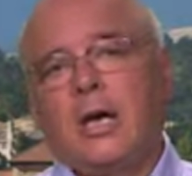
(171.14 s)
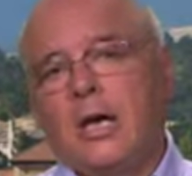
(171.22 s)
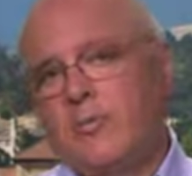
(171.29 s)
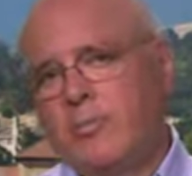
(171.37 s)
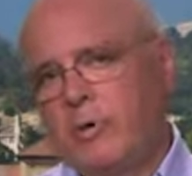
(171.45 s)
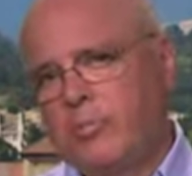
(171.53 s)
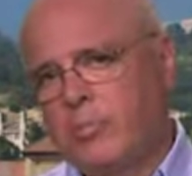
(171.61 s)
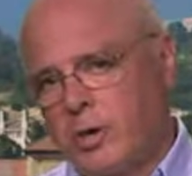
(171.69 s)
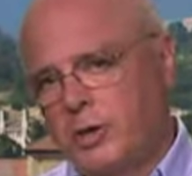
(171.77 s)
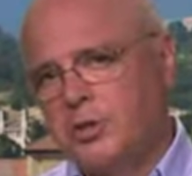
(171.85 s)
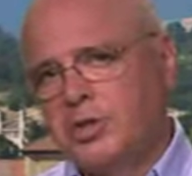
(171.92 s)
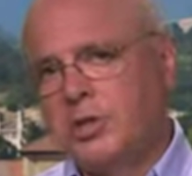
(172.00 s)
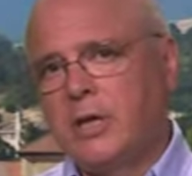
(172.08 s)
If we
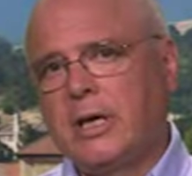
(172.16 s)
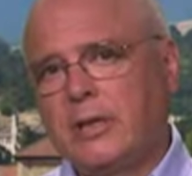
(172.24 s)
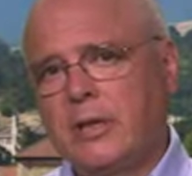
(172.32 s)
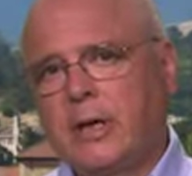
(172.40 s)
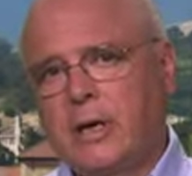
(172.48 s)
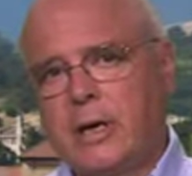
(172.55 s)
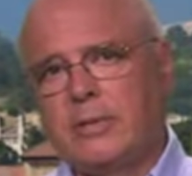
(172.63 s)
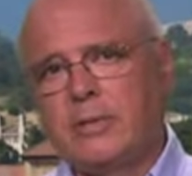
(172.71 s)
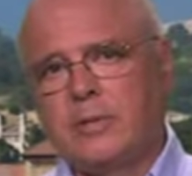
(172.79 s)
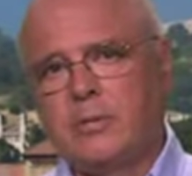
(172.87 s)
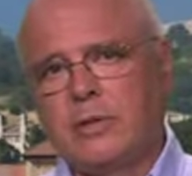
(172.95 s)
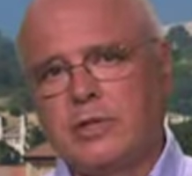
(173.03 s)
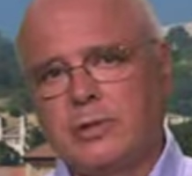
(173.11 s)
postulate the correct
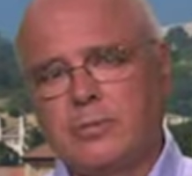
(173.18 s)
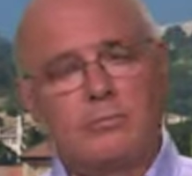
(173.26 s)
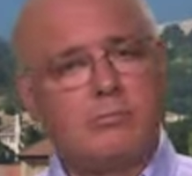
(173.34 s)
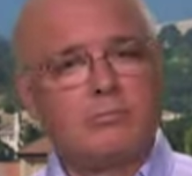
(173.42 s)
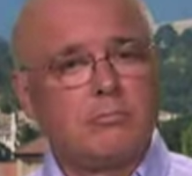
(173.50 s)
equation,